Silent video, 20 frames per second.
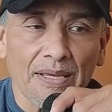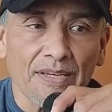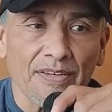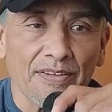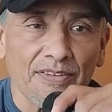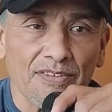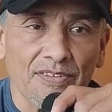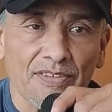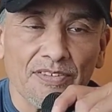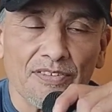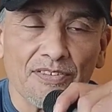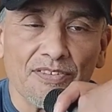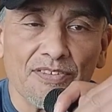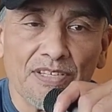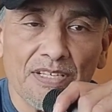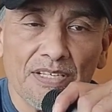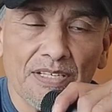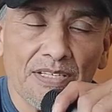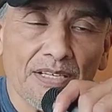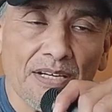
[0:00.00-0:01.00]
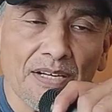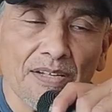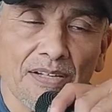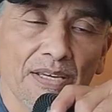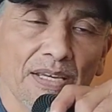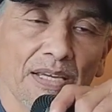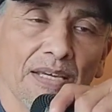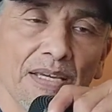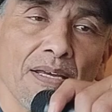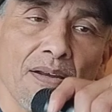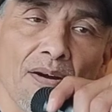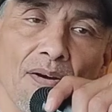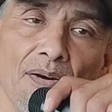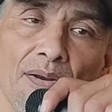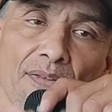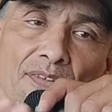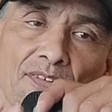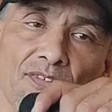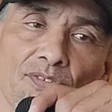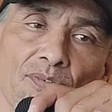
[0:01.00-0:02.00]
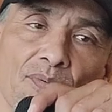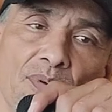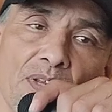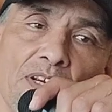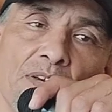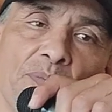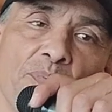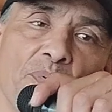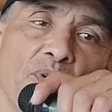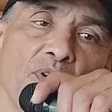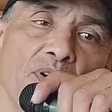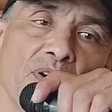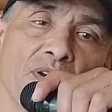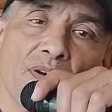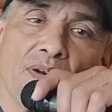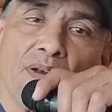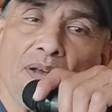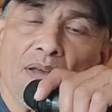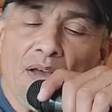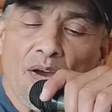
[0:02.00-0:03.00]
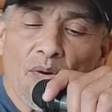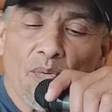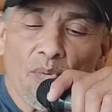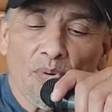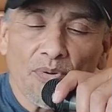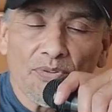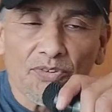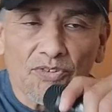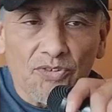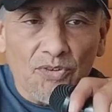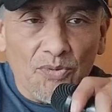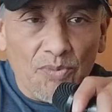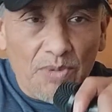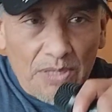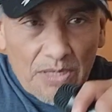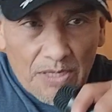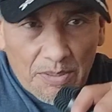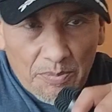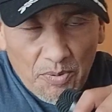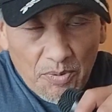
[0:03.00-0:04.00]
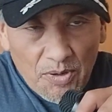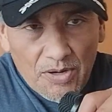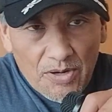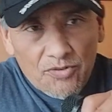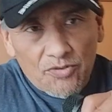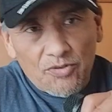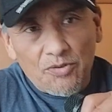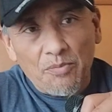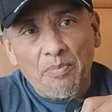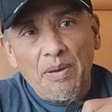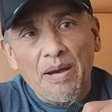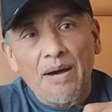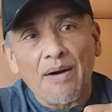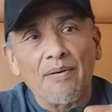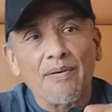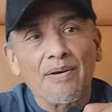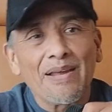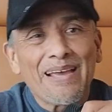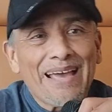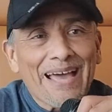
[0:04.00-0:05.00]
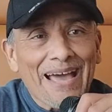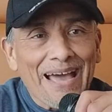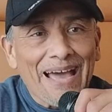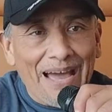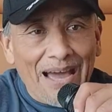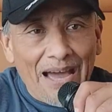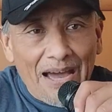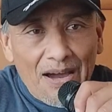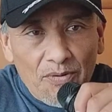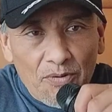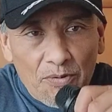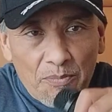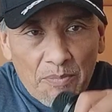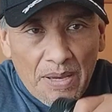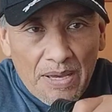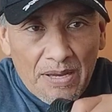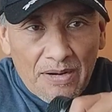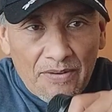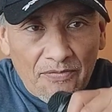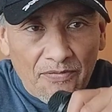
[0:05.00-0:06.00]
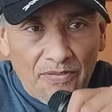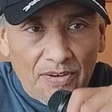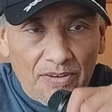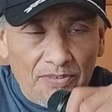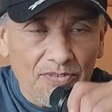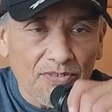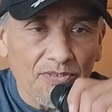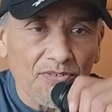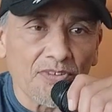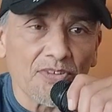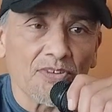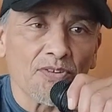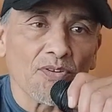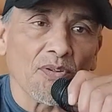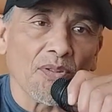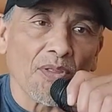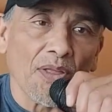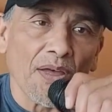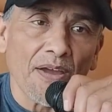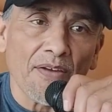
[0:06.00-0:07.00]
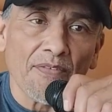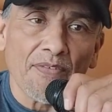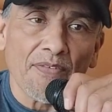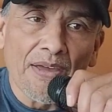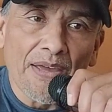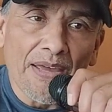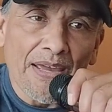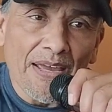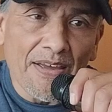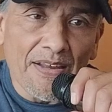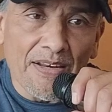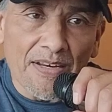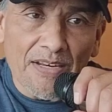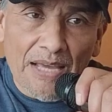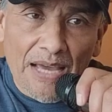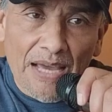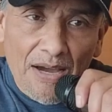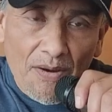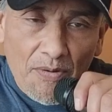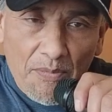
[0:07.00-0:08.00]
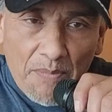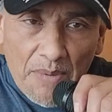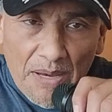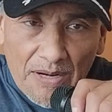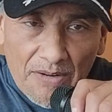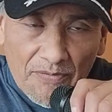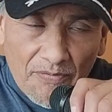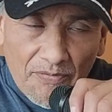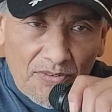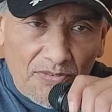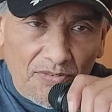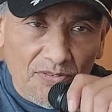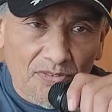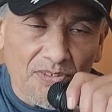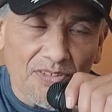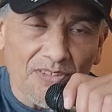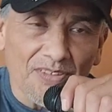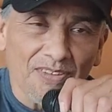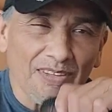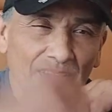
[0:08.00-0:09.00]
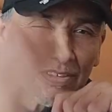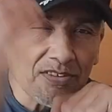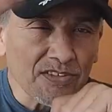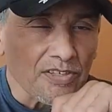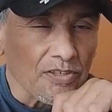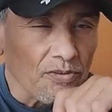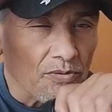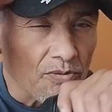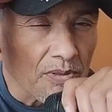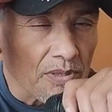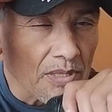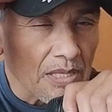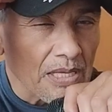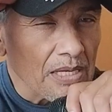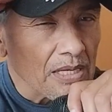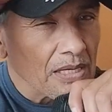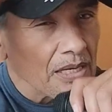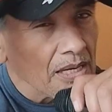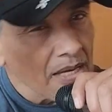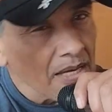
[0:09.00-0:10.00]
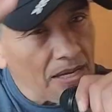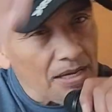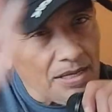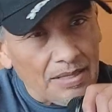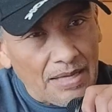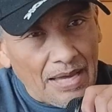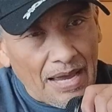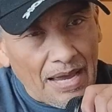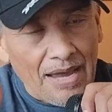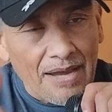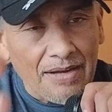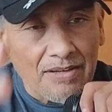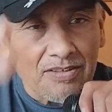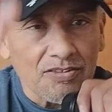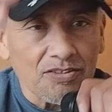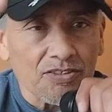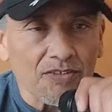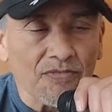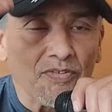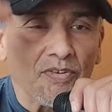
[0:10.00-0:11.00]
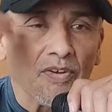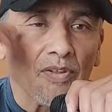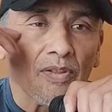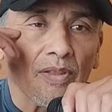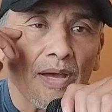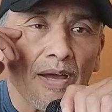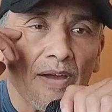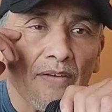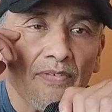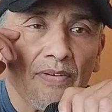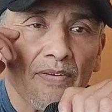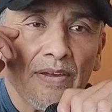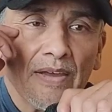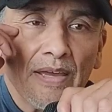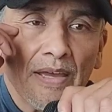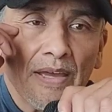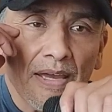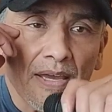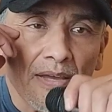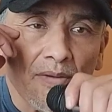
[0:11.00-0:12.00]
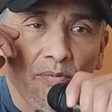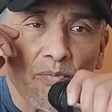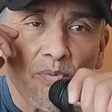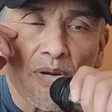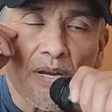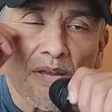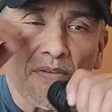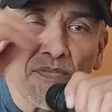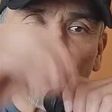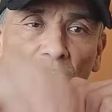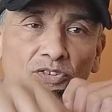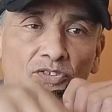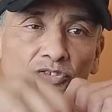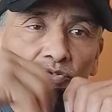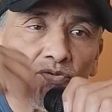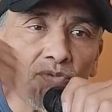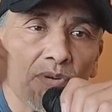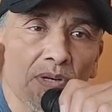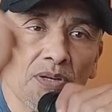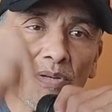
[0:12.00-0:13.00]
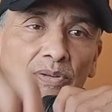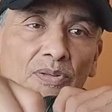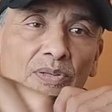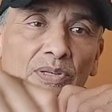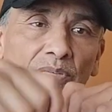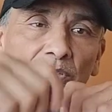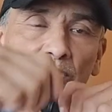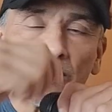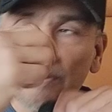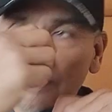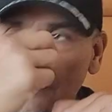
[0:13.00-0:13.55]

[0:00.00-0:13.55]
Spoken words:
It is detailing it on the Serenity Prayer, what the Serenity Prayer is about, how it manifests in your life, and how it manifests in the things that you think and the actions of your life, and whatever your struggle is,